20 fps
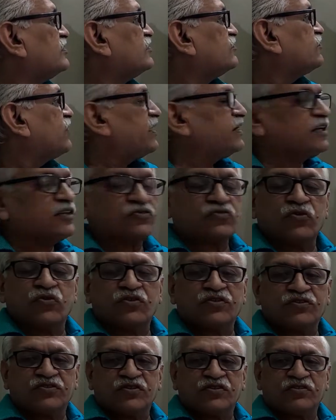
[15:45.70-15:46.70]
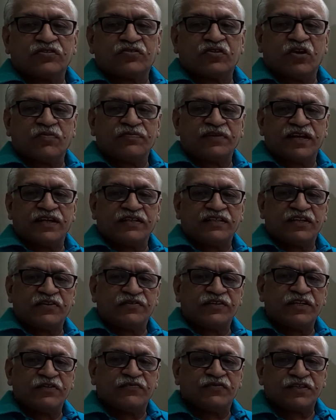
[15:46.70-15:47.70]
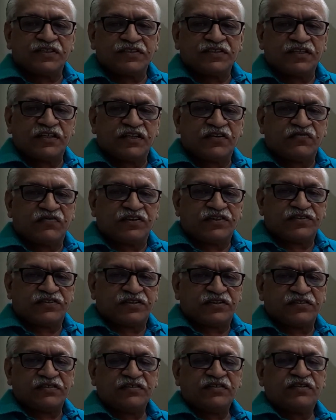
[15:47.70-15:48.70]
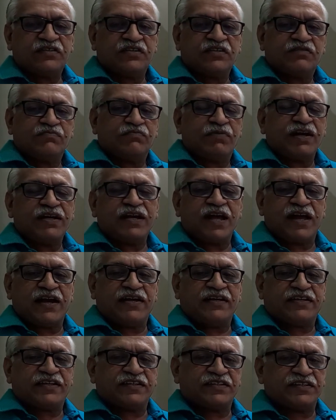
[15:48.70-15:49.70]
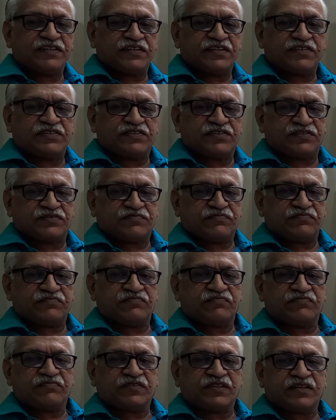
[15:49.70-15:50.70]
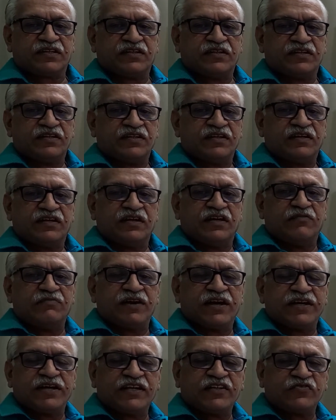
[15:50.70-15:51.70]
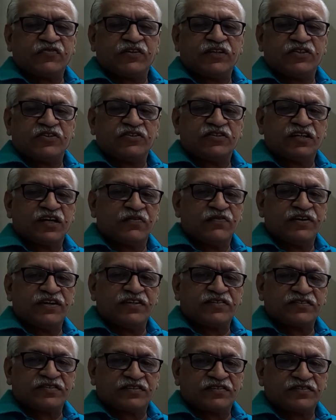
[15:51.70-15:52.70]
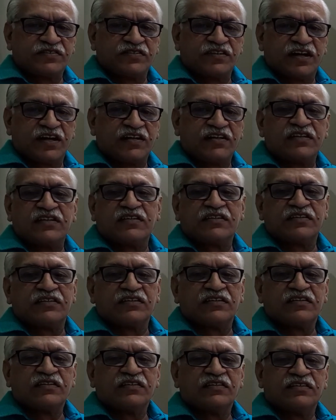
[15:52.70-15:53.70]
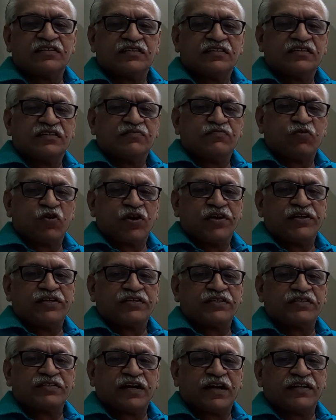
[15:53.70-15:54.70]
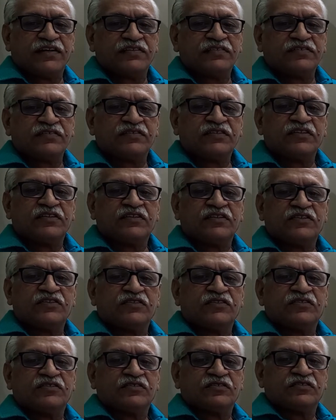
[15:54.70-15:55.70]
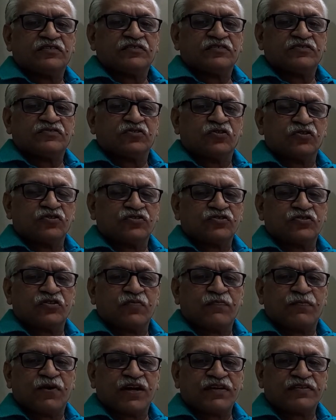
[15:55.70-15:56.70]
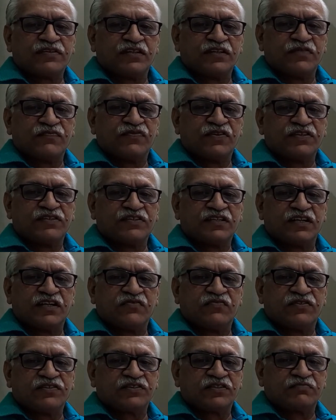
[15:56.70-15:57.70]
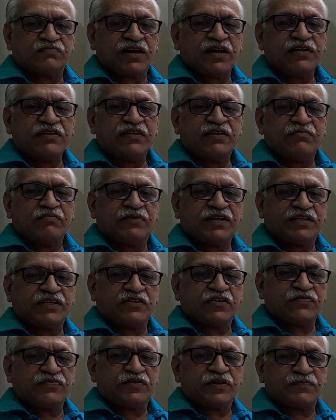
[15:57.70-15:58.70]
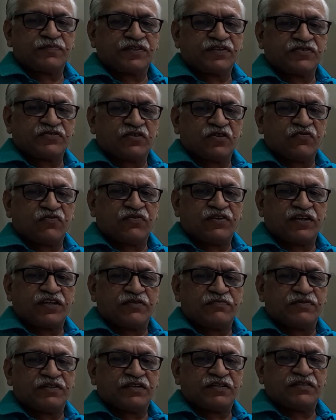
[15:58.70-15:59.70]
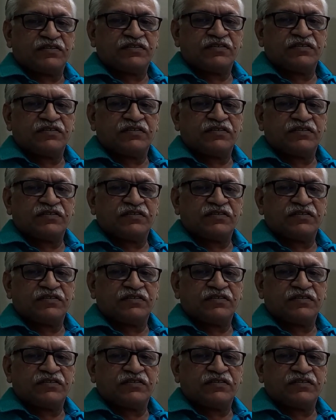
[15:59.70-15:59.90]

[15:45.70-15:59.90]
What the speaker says: find the solution of that given differential equation by direct integration. In my next video, I will discuss another point, that is solution of partial differential equation by method of separation of variable.